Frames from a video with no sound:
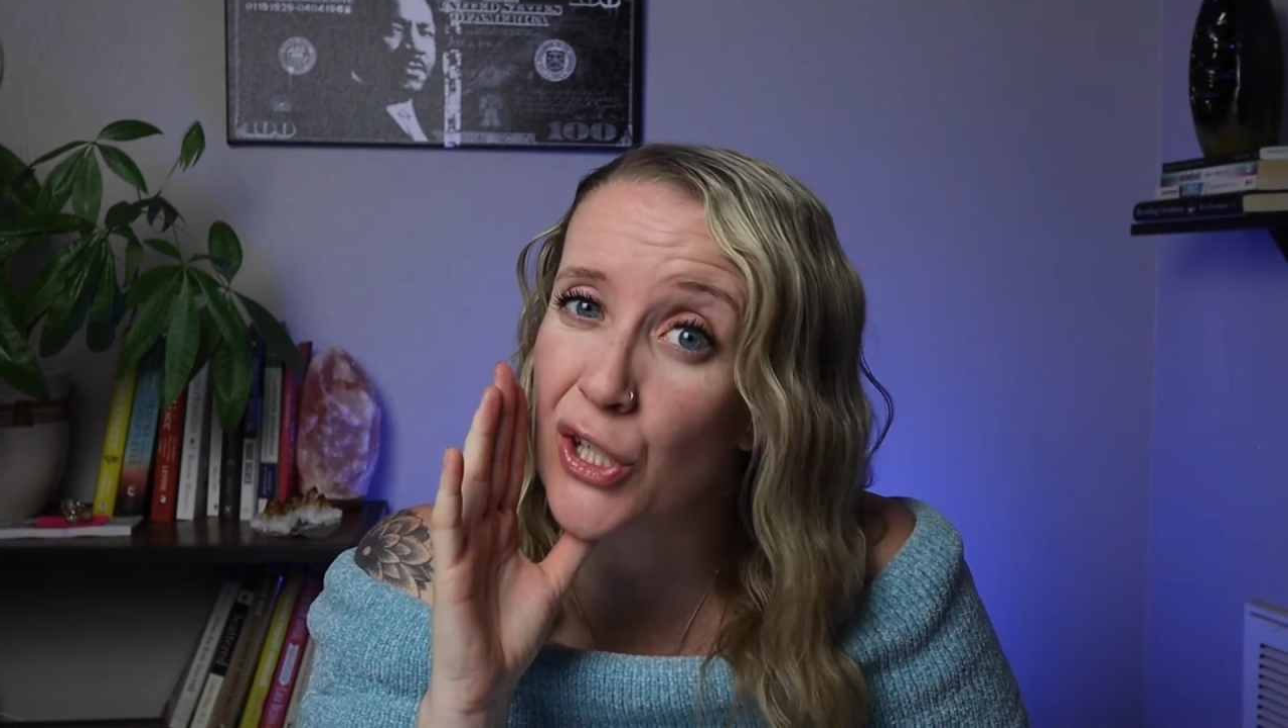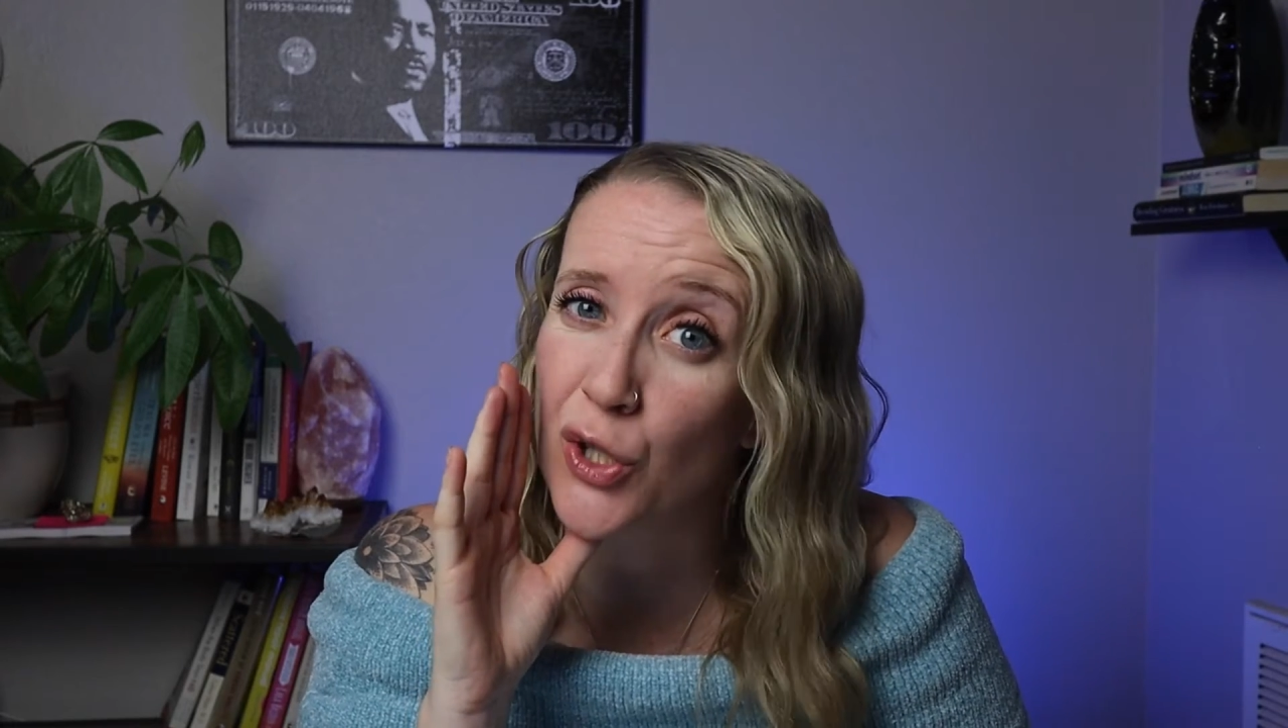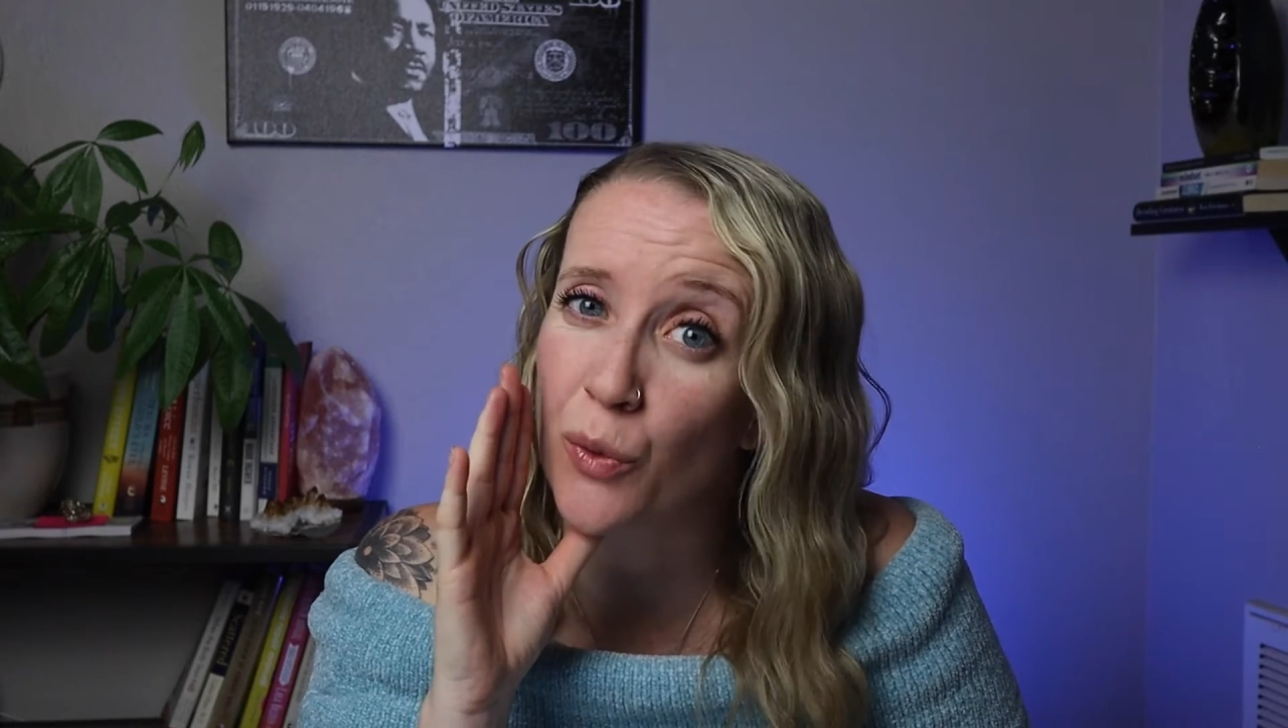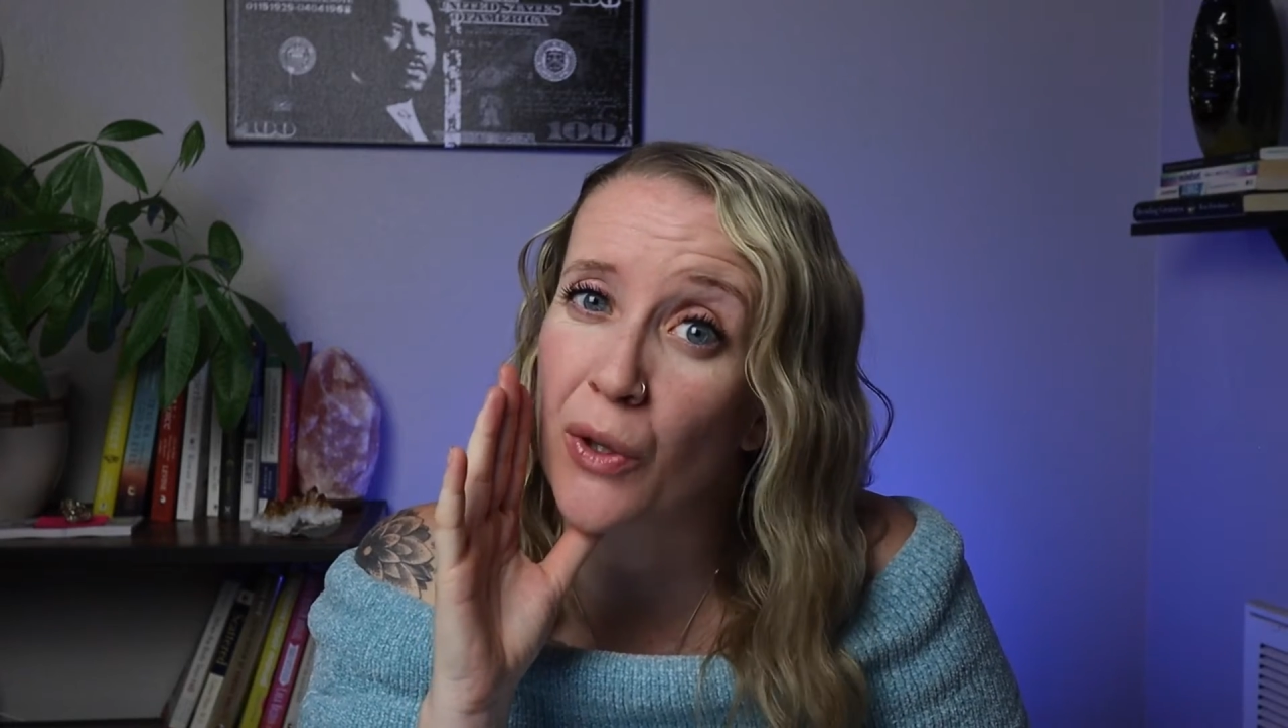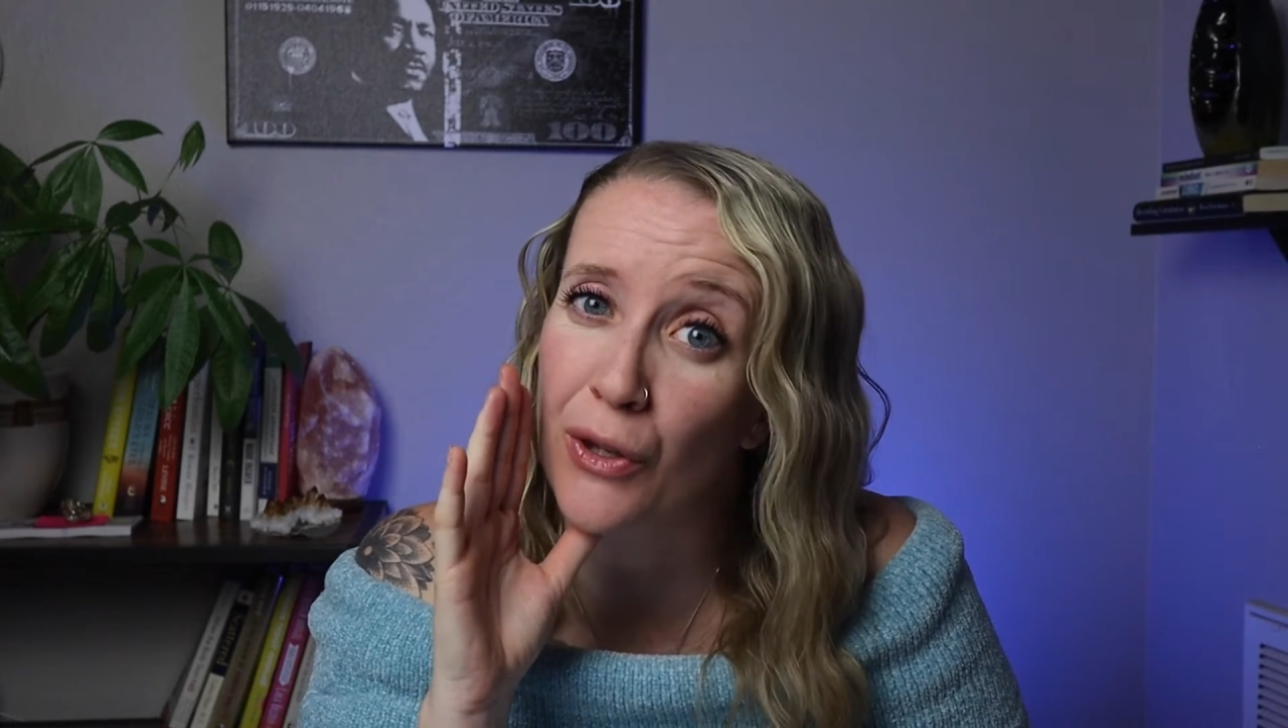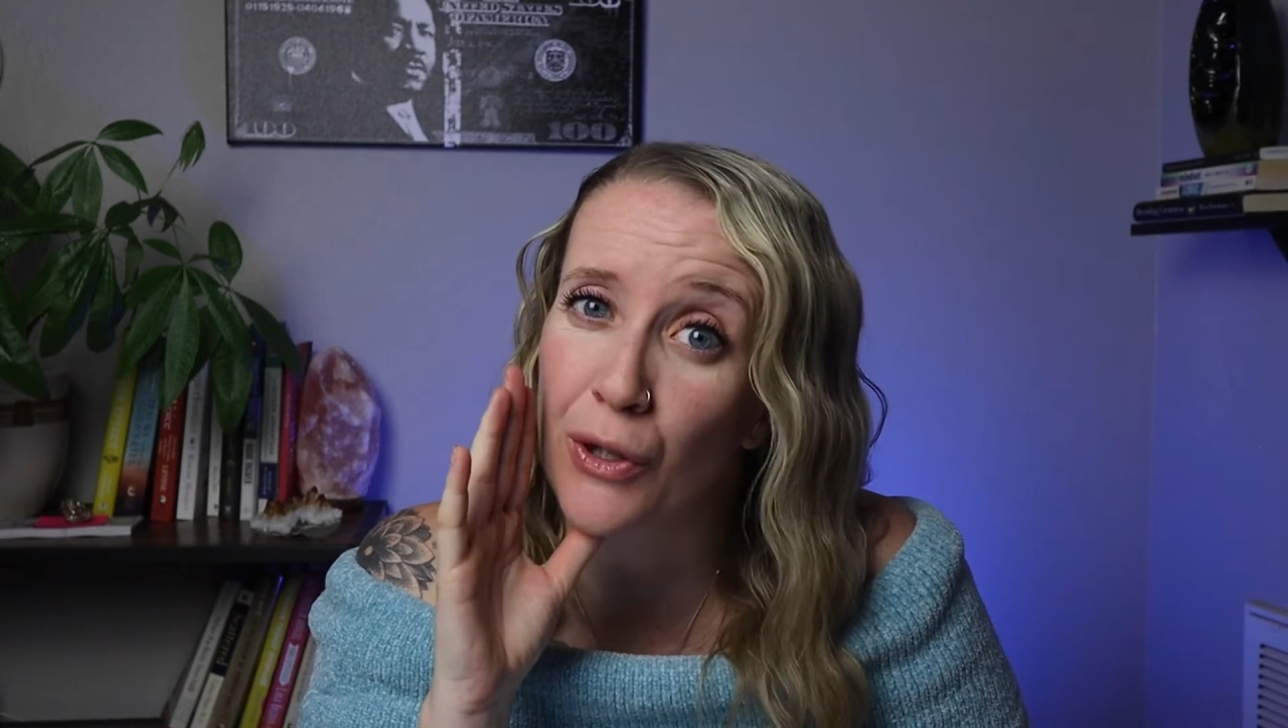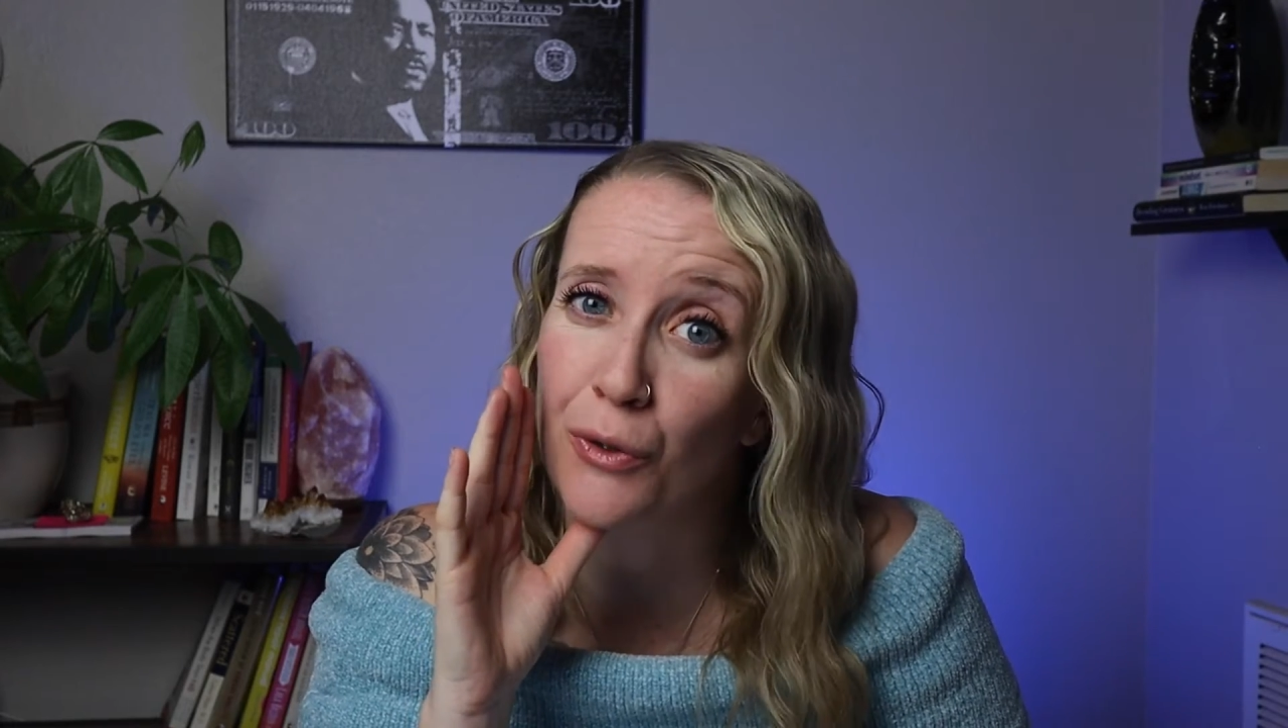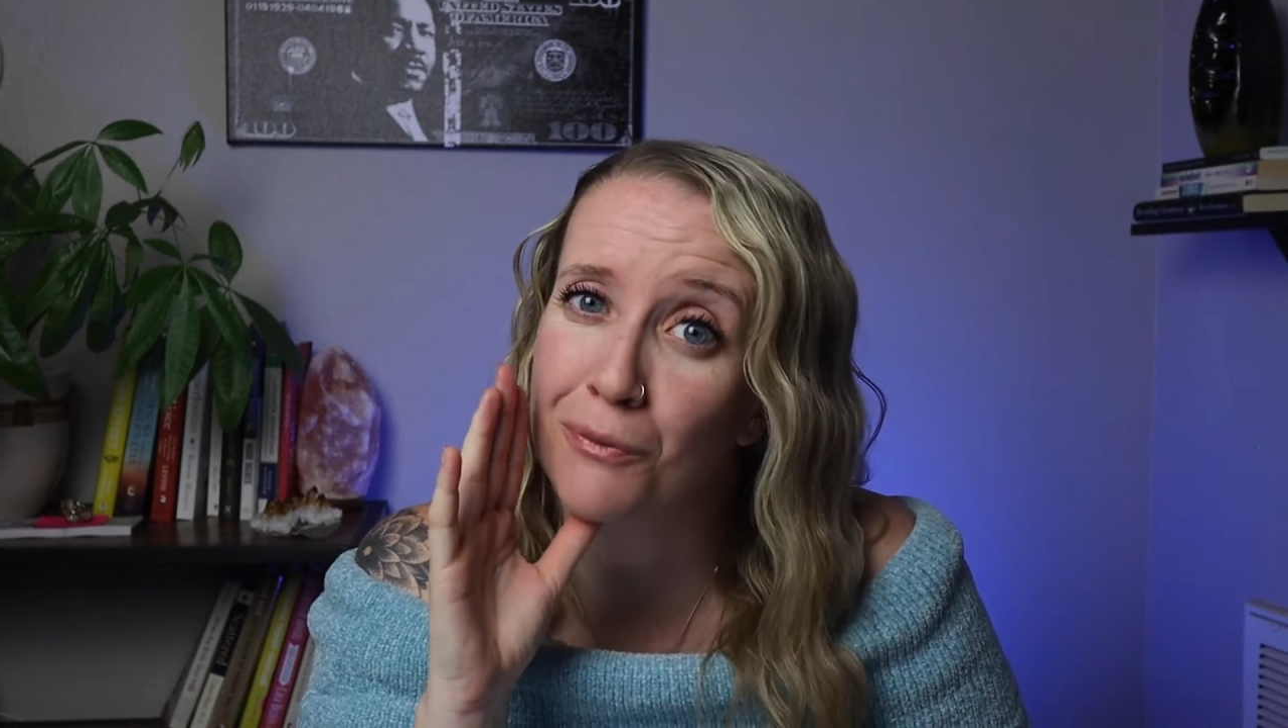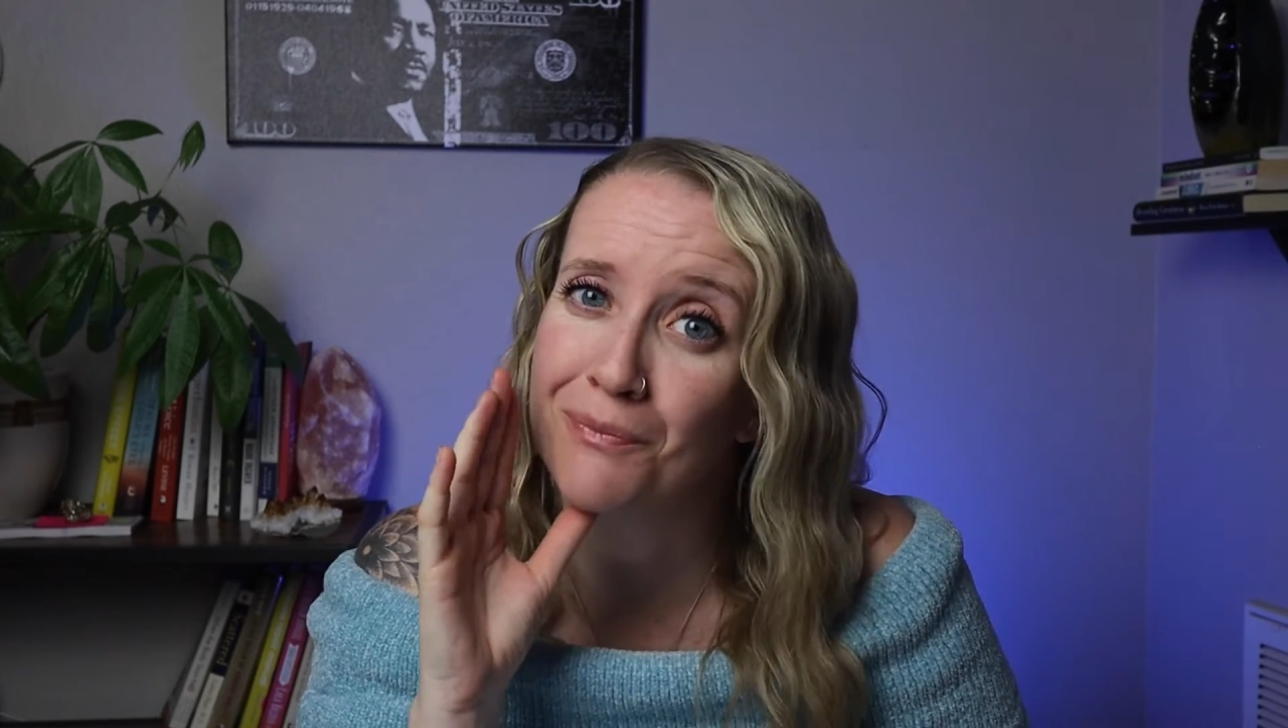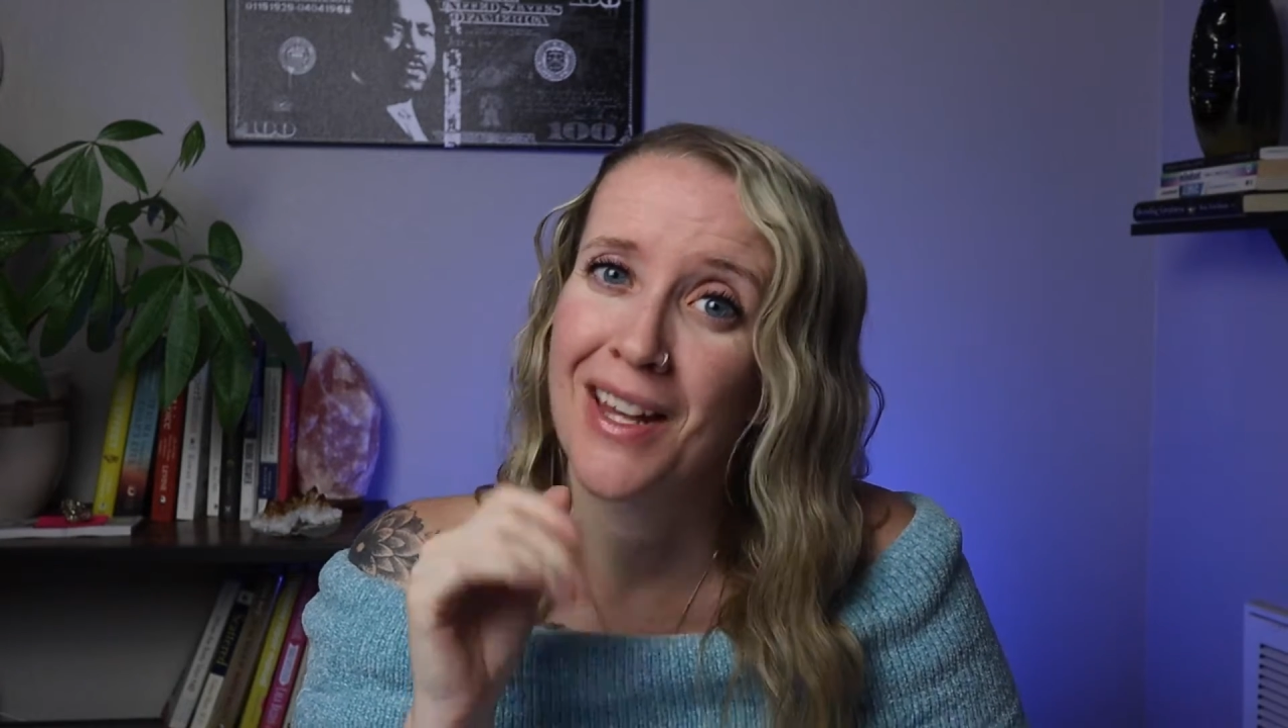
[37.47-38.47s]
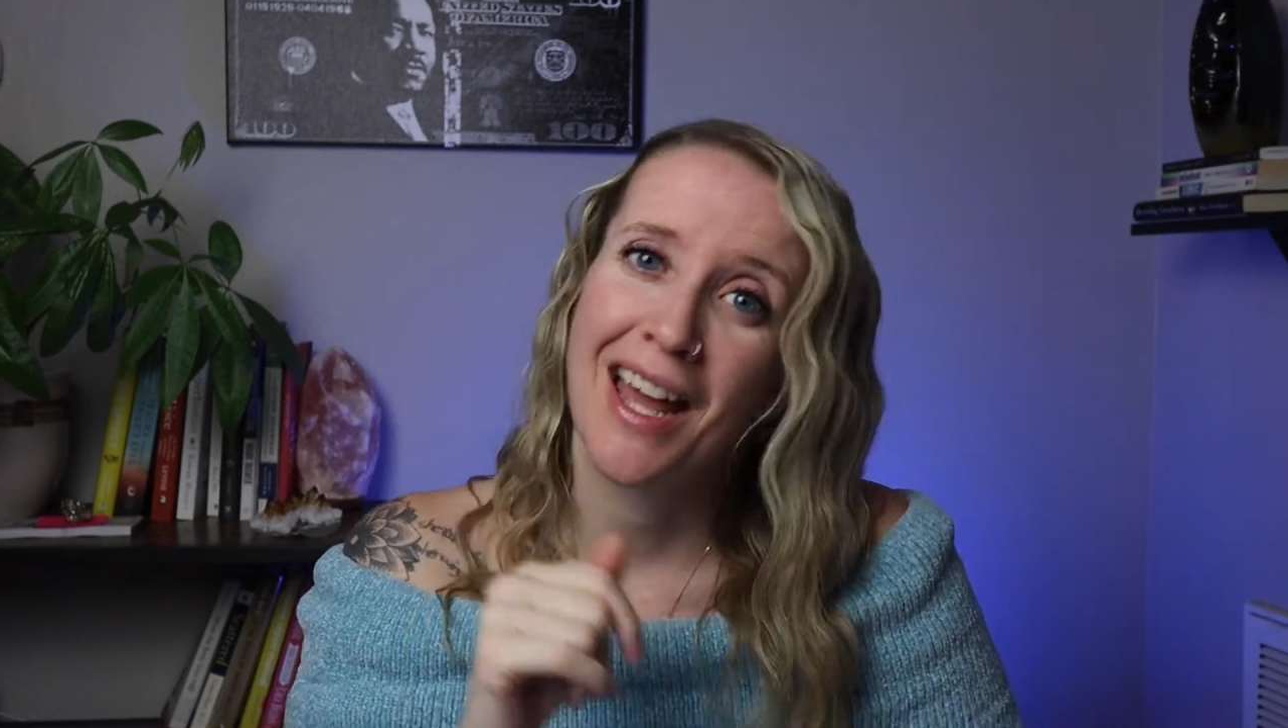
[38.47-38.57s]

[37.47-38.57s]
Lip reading: to do with you.